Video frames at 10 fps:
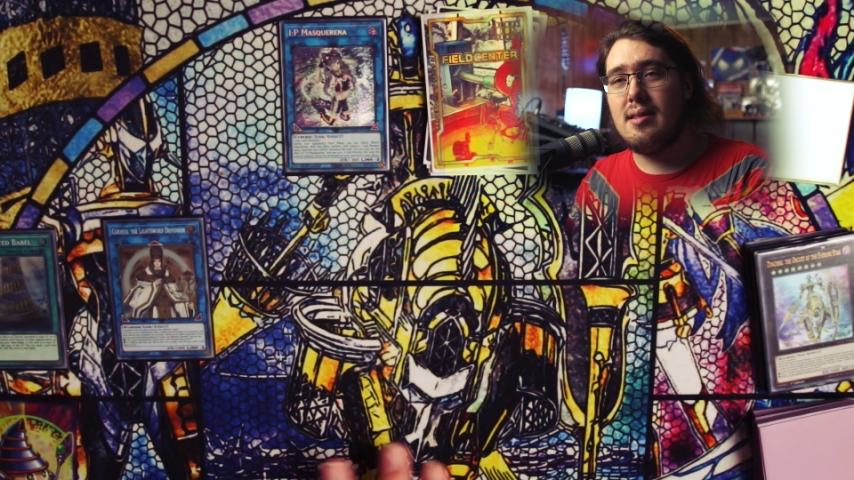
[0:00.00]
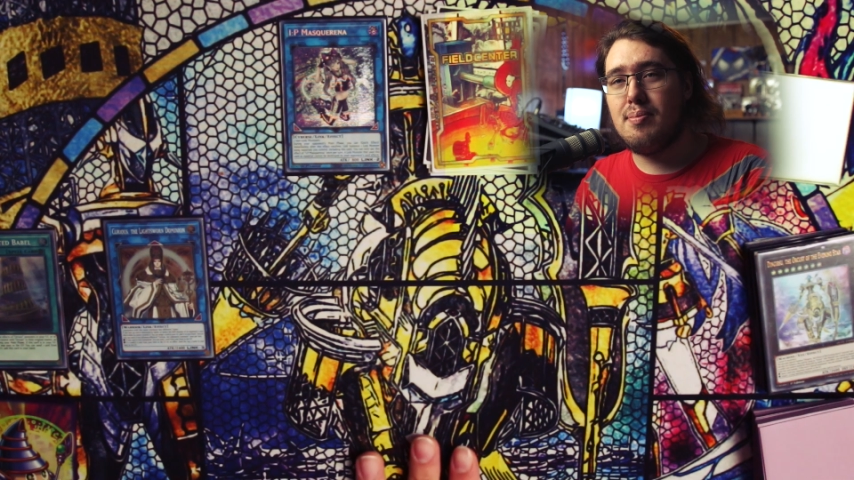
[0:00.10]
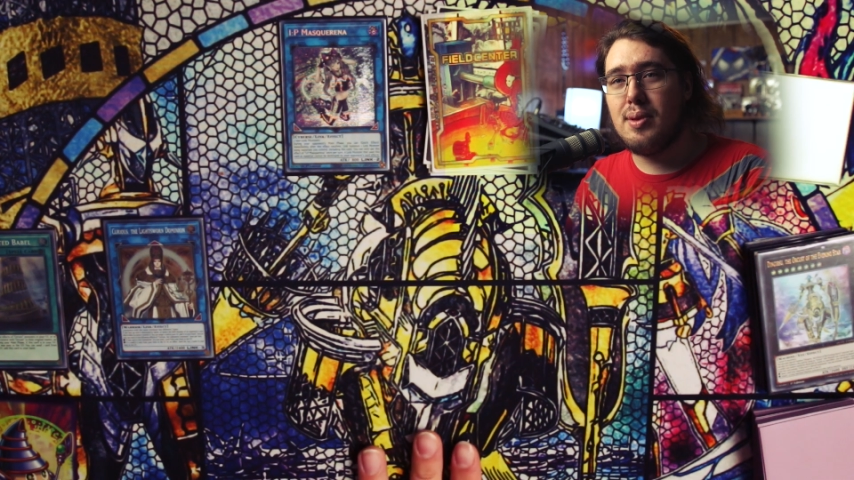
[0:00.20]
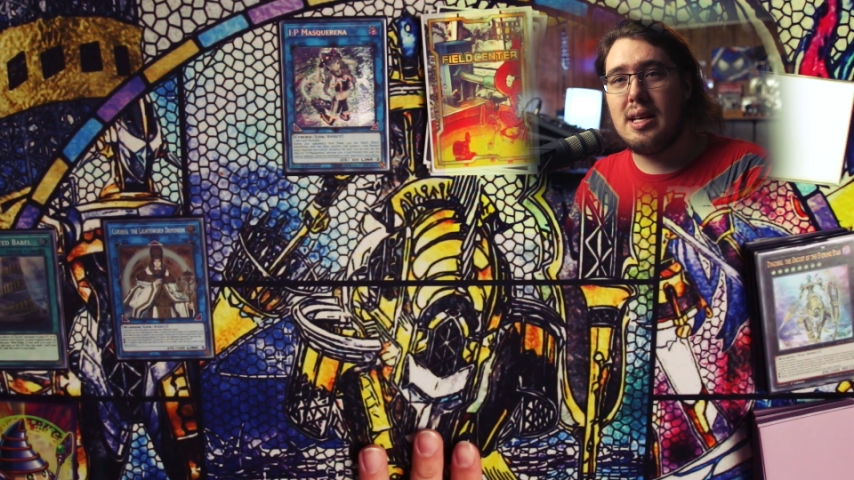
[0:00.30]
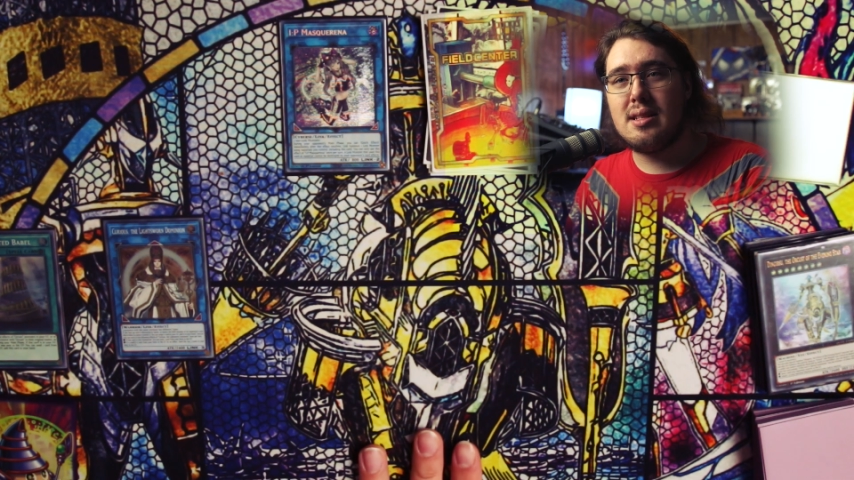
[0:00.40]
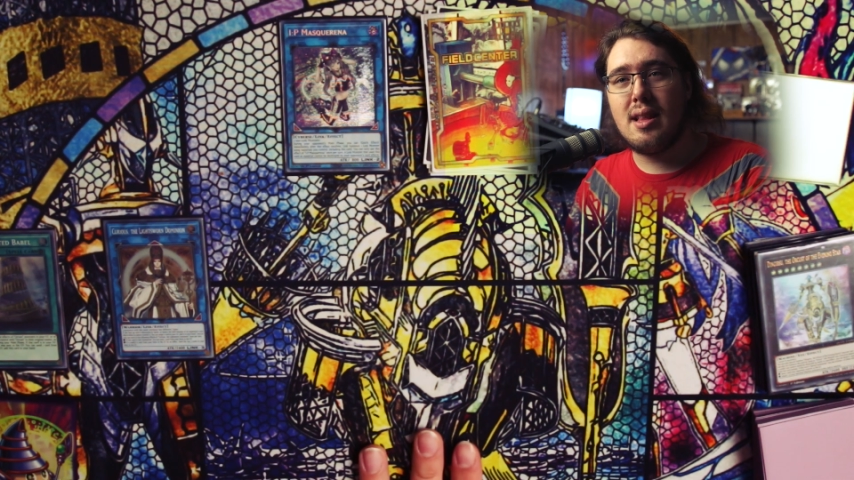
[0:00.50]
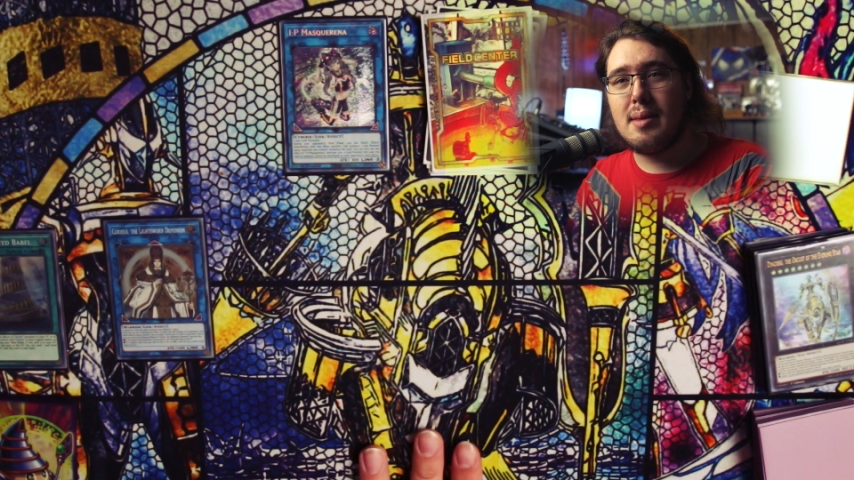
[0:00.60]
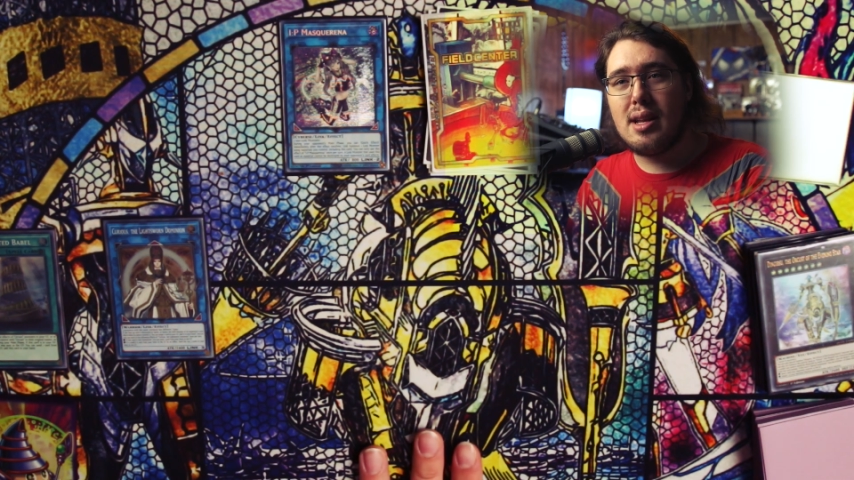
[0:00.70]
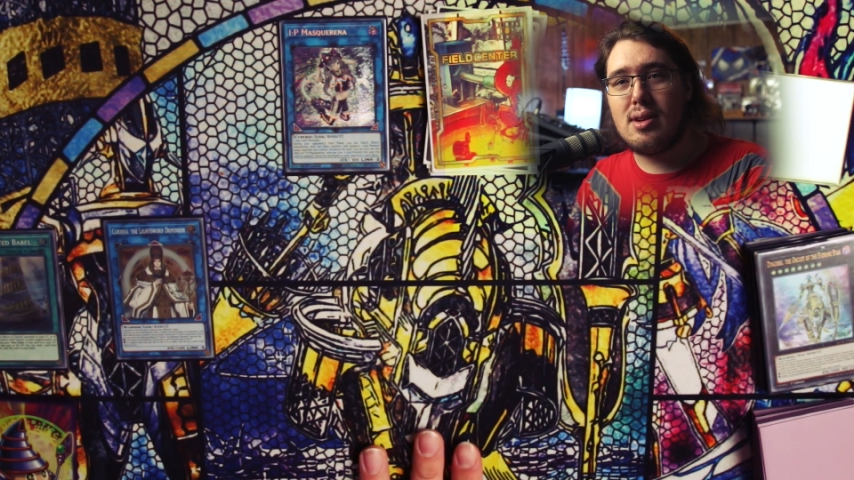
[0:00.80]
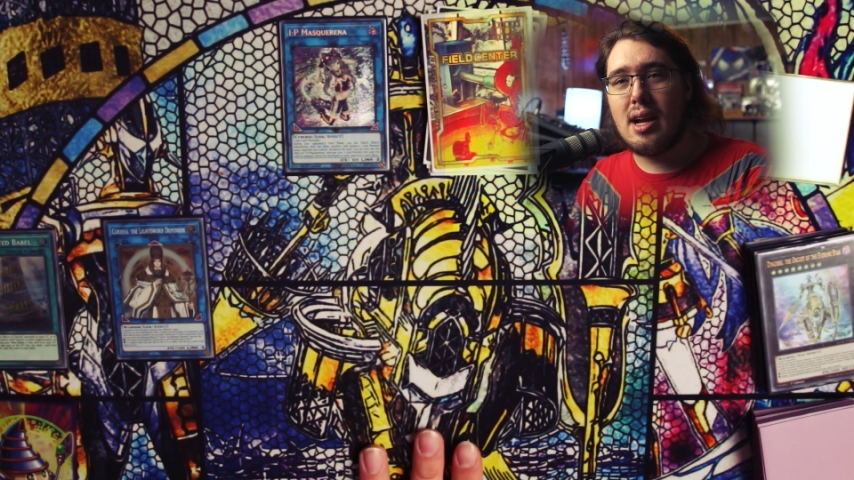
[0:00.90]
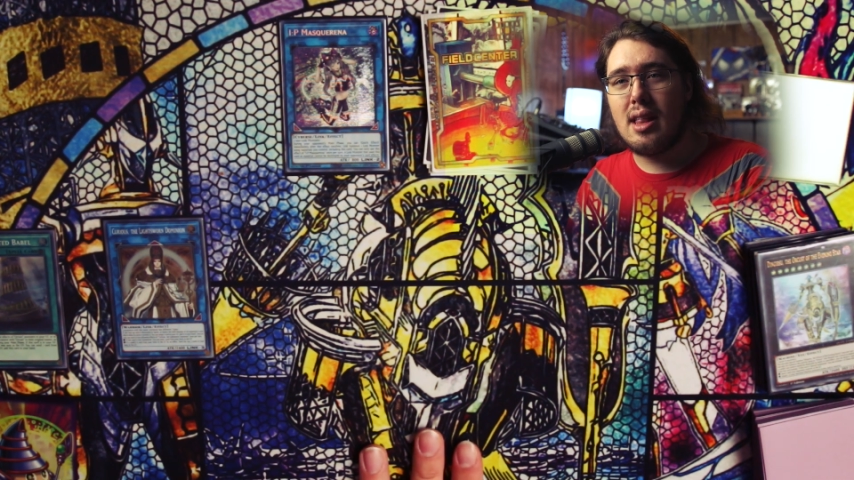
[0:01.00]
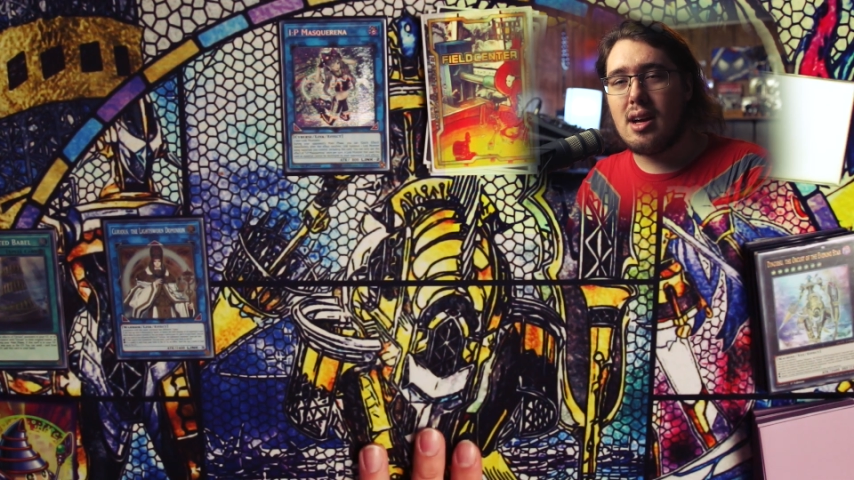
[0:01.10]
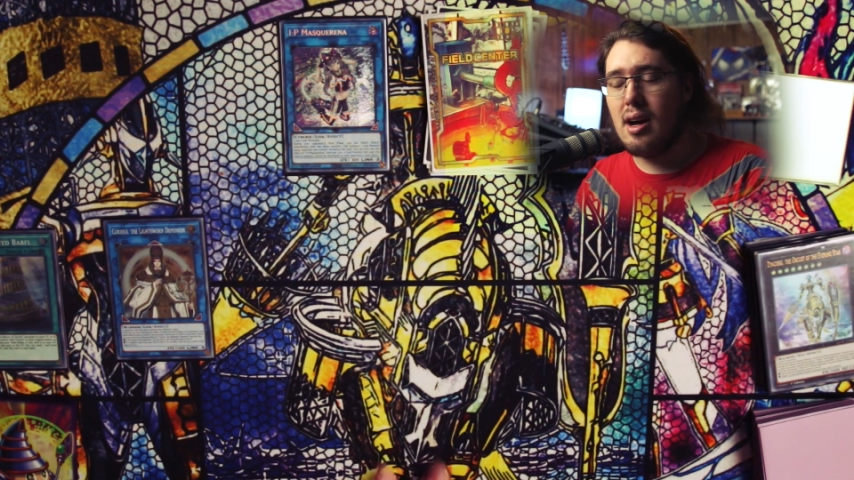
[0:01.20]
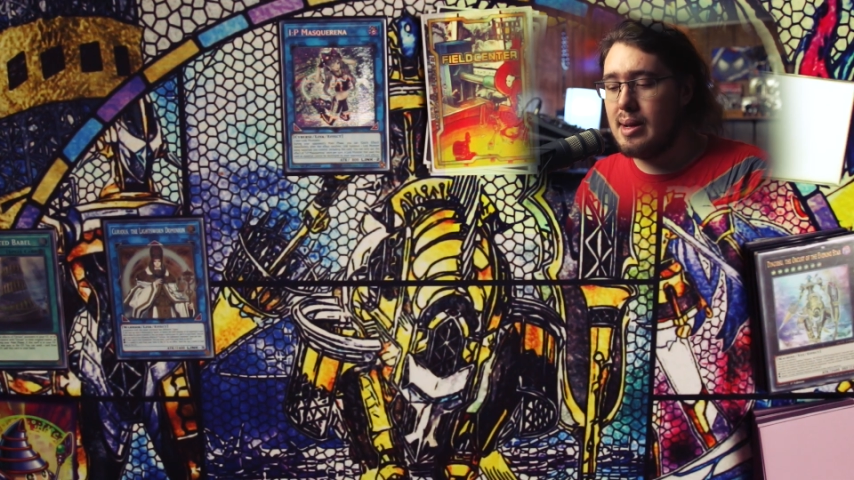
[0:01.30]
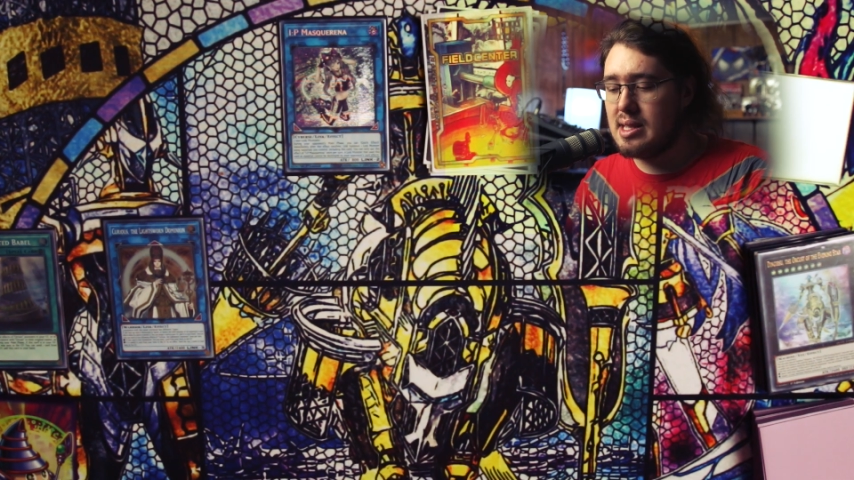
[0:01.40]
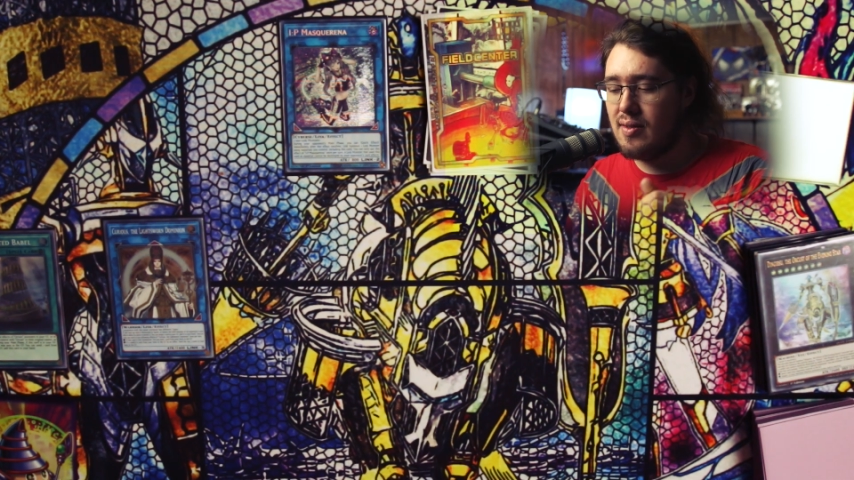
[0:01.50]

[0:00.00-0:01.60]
please let me know down in the comments